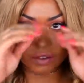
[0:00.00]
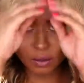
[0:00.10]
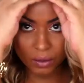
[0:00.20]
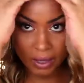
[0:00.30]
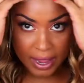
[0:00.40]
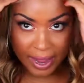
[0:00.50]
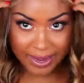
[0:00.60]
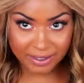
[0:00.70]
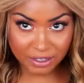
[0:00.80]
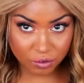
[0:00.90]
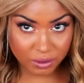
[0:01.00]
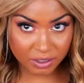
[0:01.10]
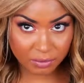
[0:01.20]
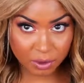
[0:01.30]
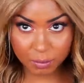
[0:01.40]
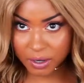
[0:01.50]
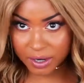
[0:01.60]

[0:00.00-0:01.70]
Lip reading: so I didn't tweeze the middle part.